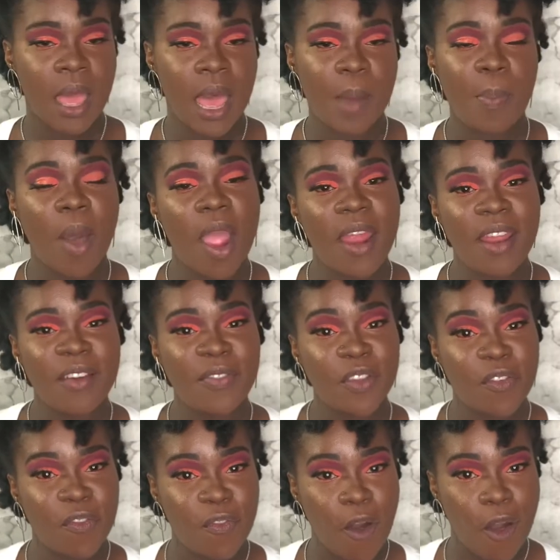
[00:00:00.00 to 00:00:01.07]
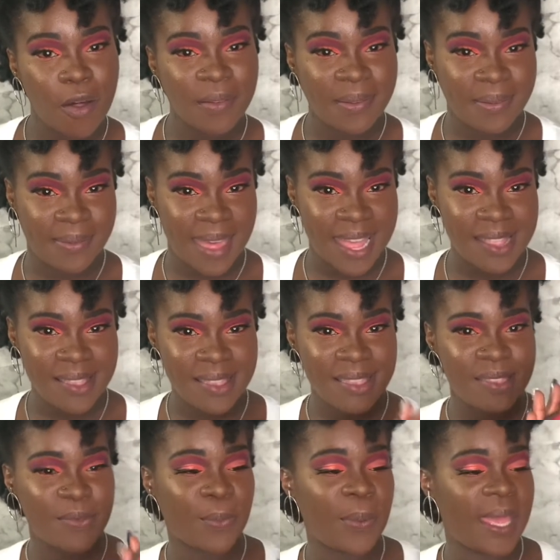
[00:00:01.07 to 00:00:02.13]
A part of the fall
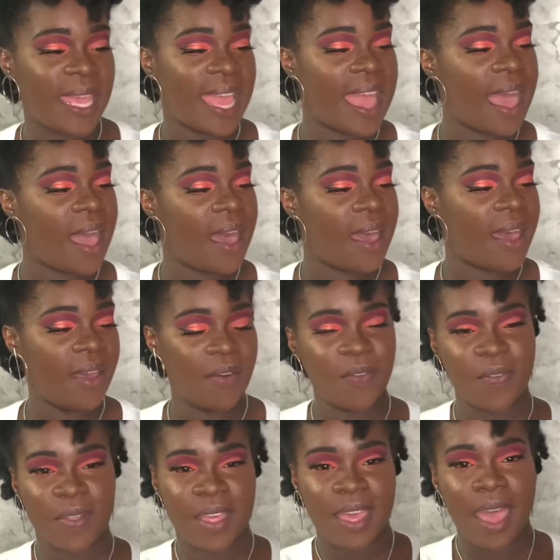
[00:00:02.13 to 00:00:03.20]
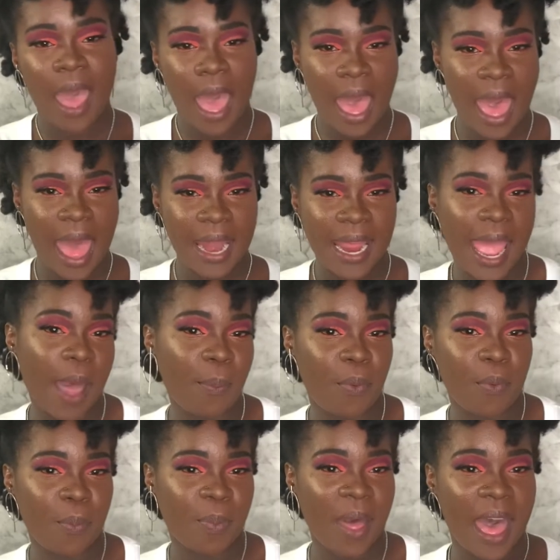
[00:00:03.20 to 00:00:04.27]
fence, we have hot
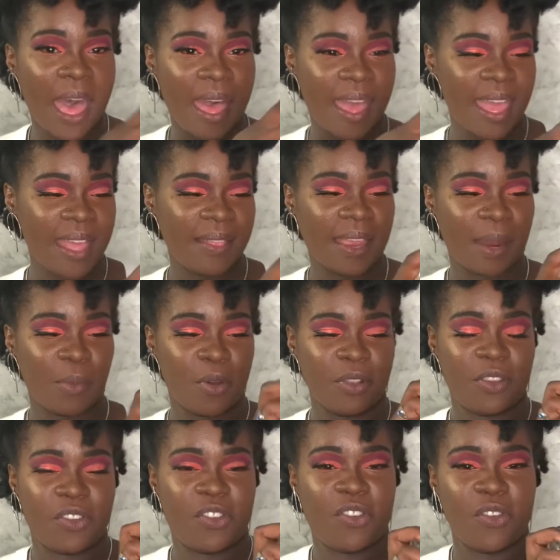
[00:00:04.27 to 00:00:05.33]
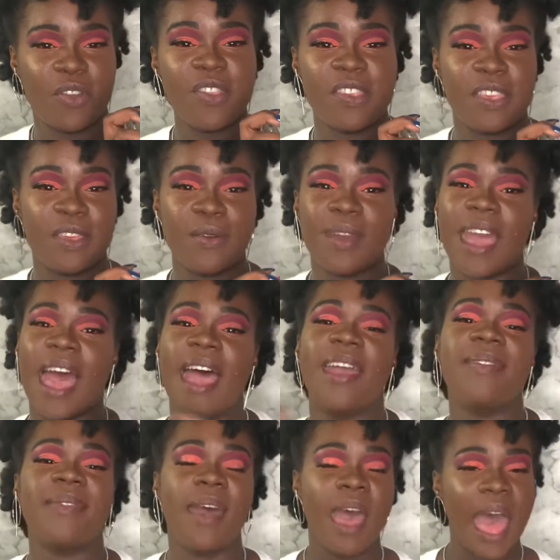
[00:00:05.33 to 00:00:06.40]
apple pie that I'm going to show to you
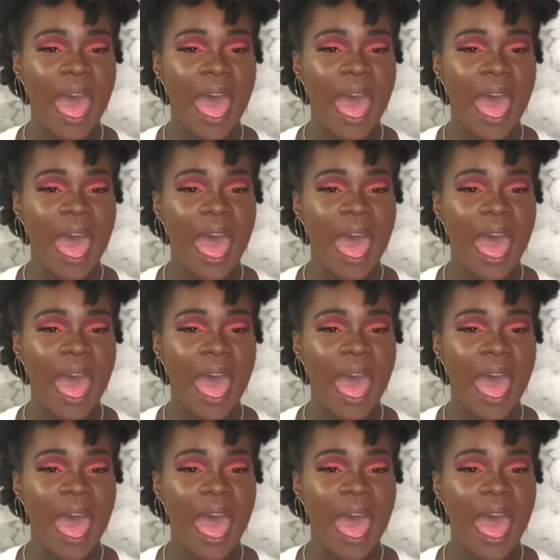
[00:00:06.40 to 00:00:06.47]
guys.